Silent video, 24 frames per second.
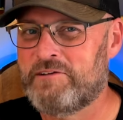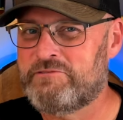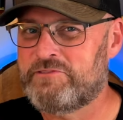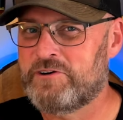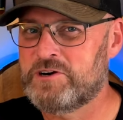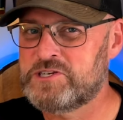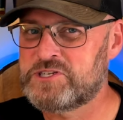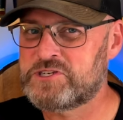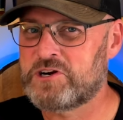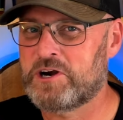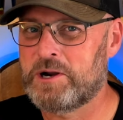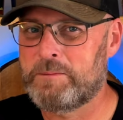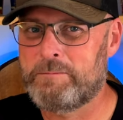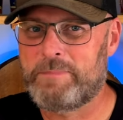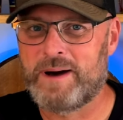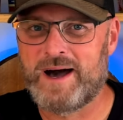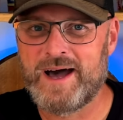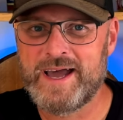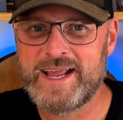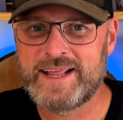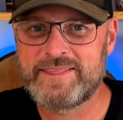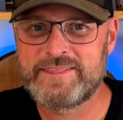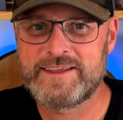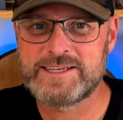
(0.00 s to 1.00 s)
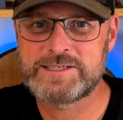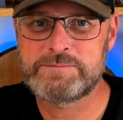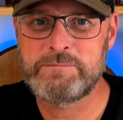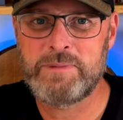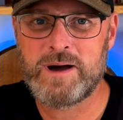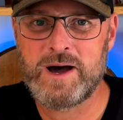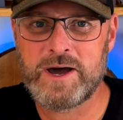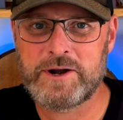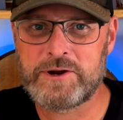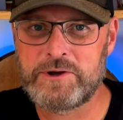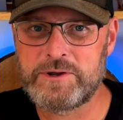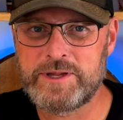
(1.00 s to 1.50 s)
I first started buying this
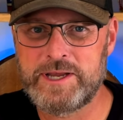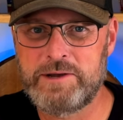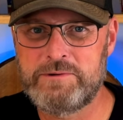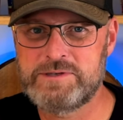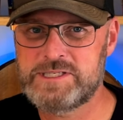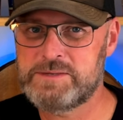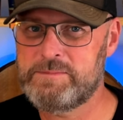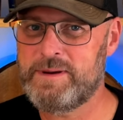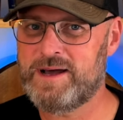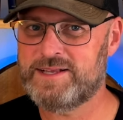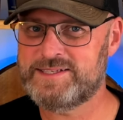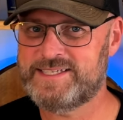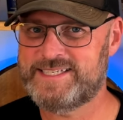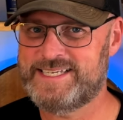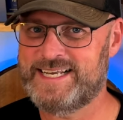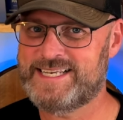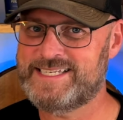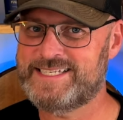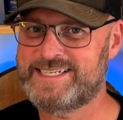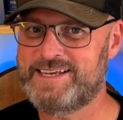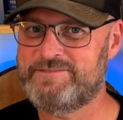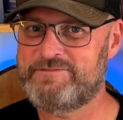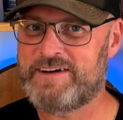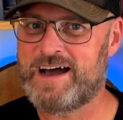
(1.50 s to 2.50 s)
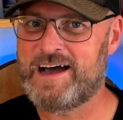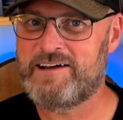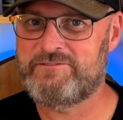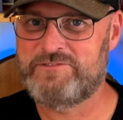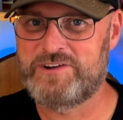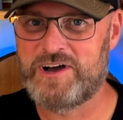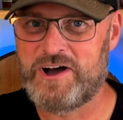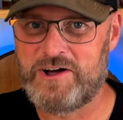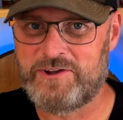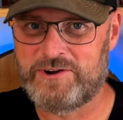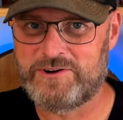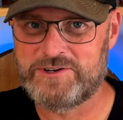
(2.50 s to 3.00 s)
bottle, it was about
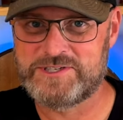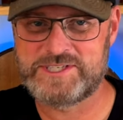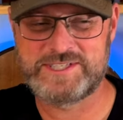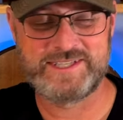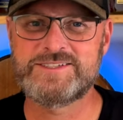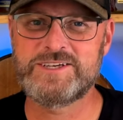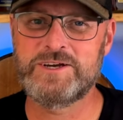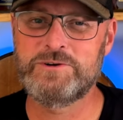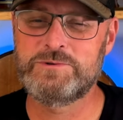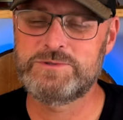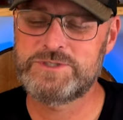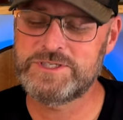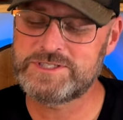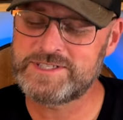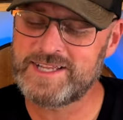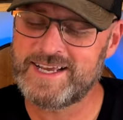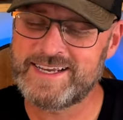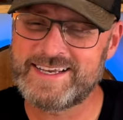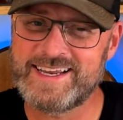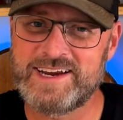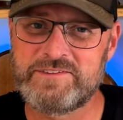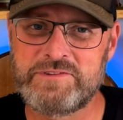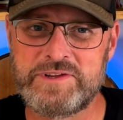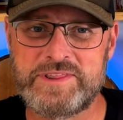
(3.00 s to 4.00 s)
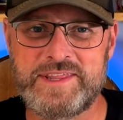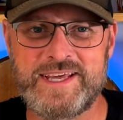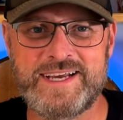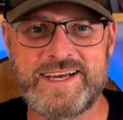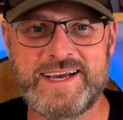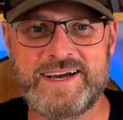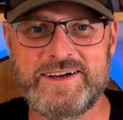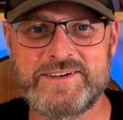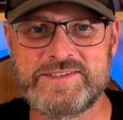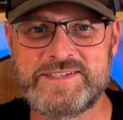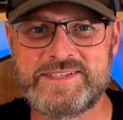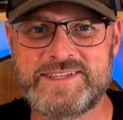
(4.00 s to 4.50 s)
$65. So just like everything
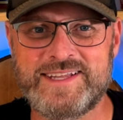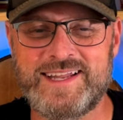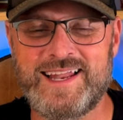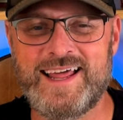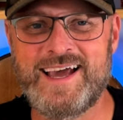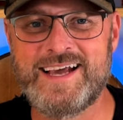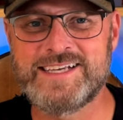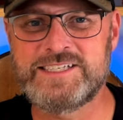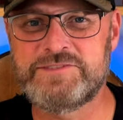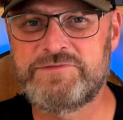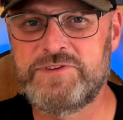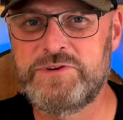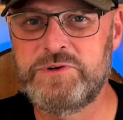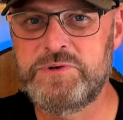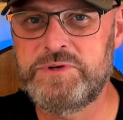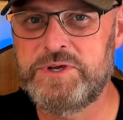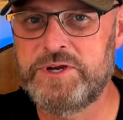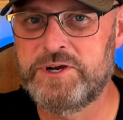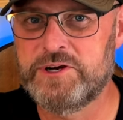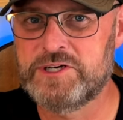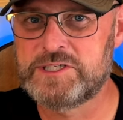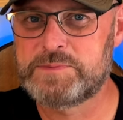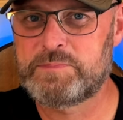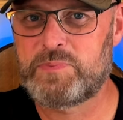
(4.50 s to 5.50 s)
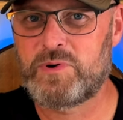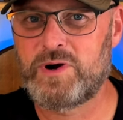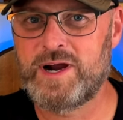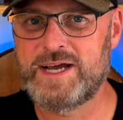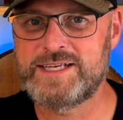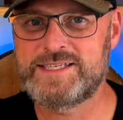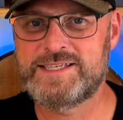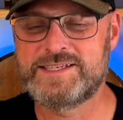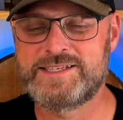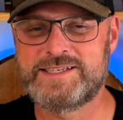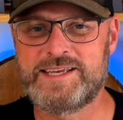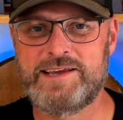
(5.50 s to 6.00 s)
else, the last few years,
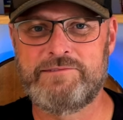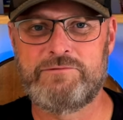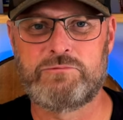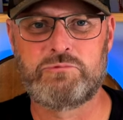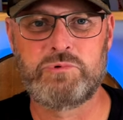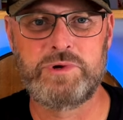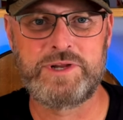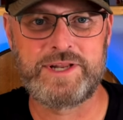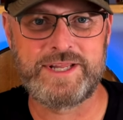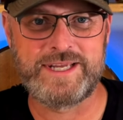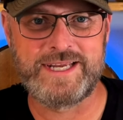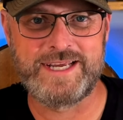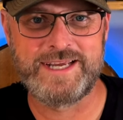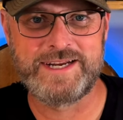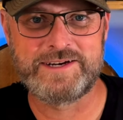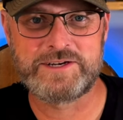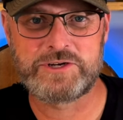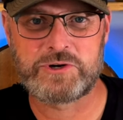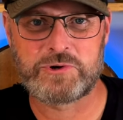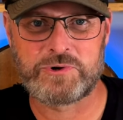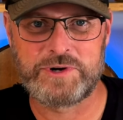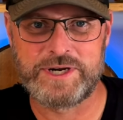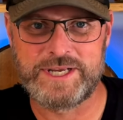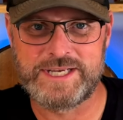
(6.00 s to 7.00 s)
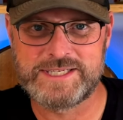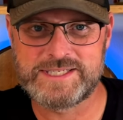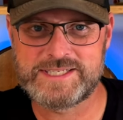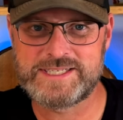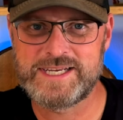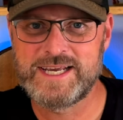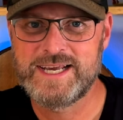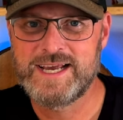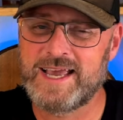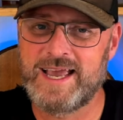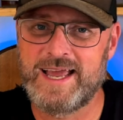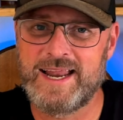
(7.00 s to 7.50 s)
prices have really
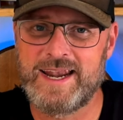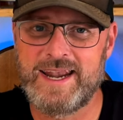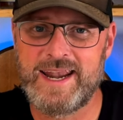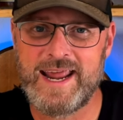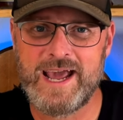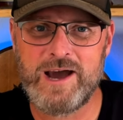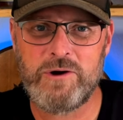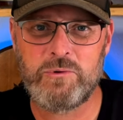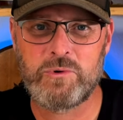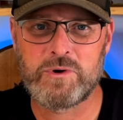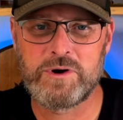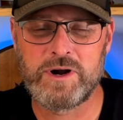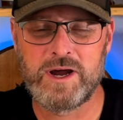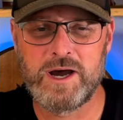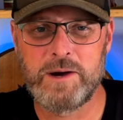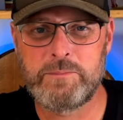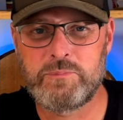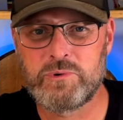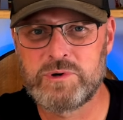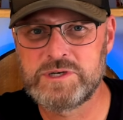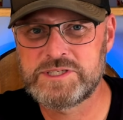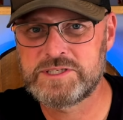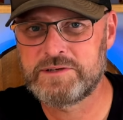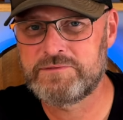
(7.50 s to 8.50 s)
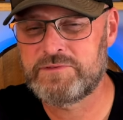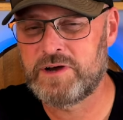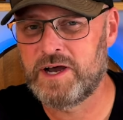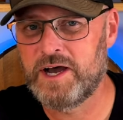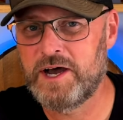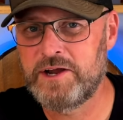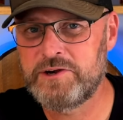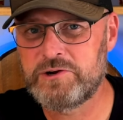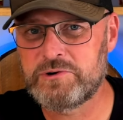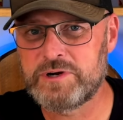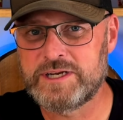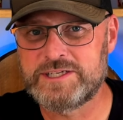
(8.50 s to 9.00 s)
increased. And now we're upwards of
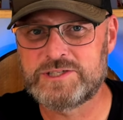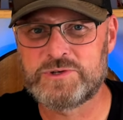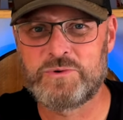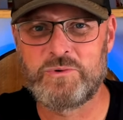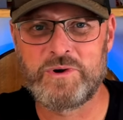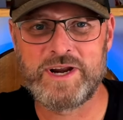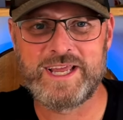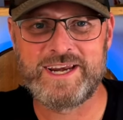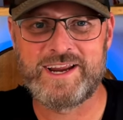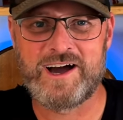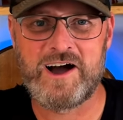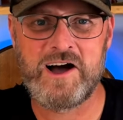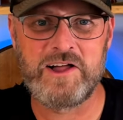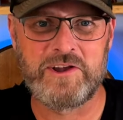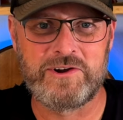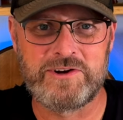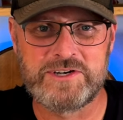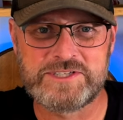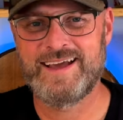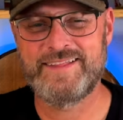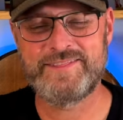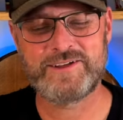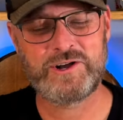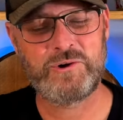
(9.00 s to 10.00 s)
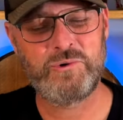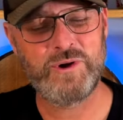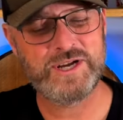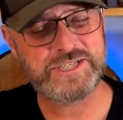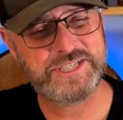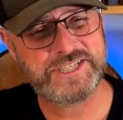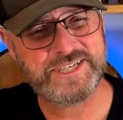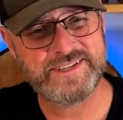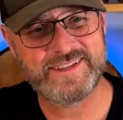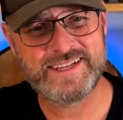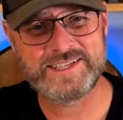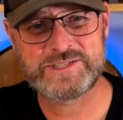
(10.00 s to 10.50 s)
$120. And the
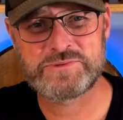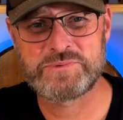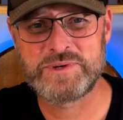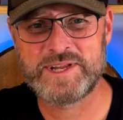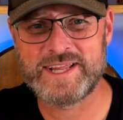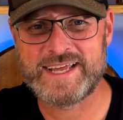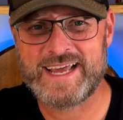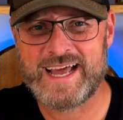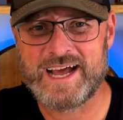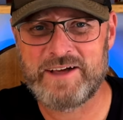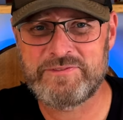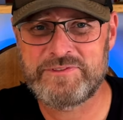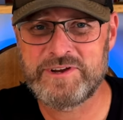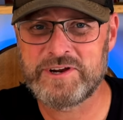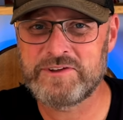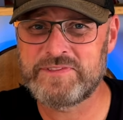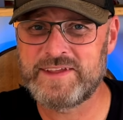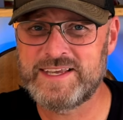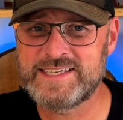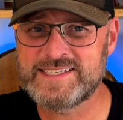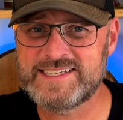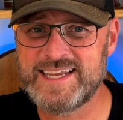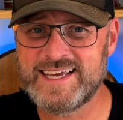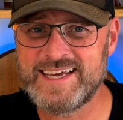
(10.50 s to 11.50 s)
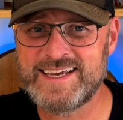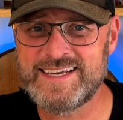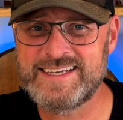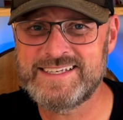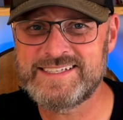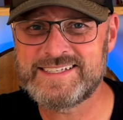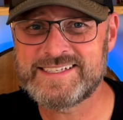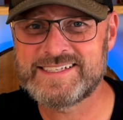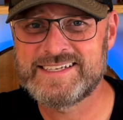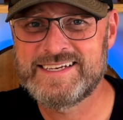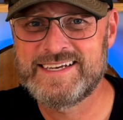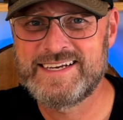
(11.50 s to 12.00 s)
question that's really out there these
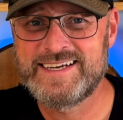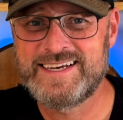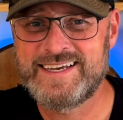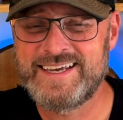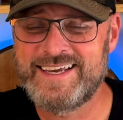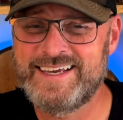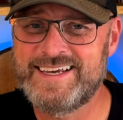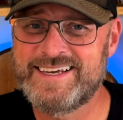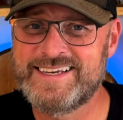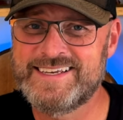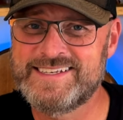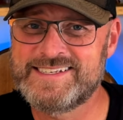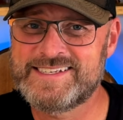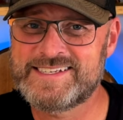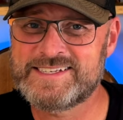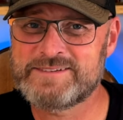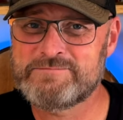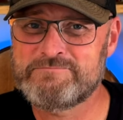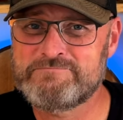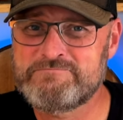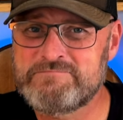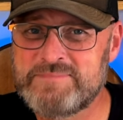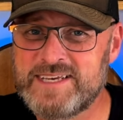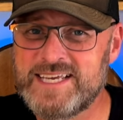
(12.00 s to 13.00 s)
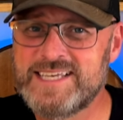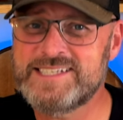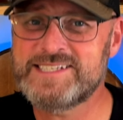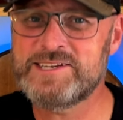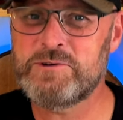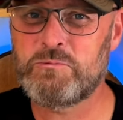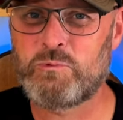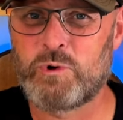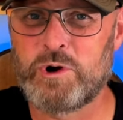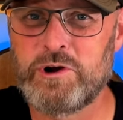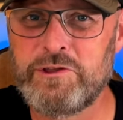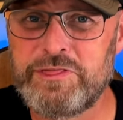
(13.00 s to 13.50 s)
days is, is
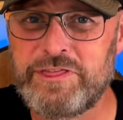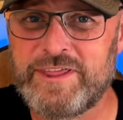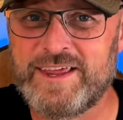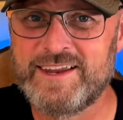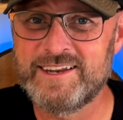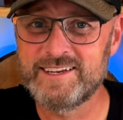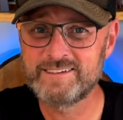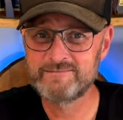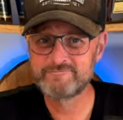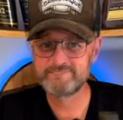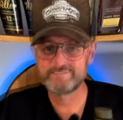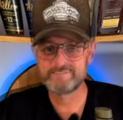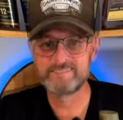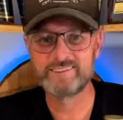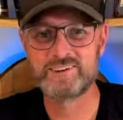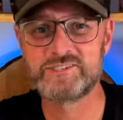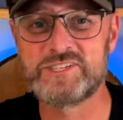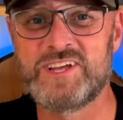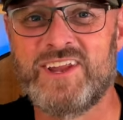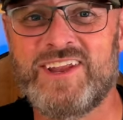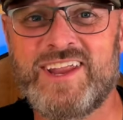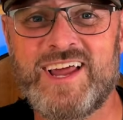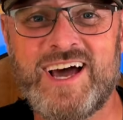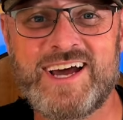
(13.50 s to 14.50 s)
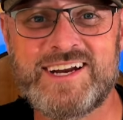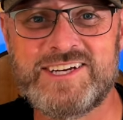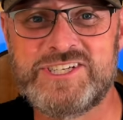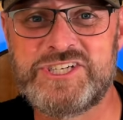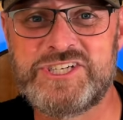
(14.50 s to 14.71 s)
it worth it? There's a lot of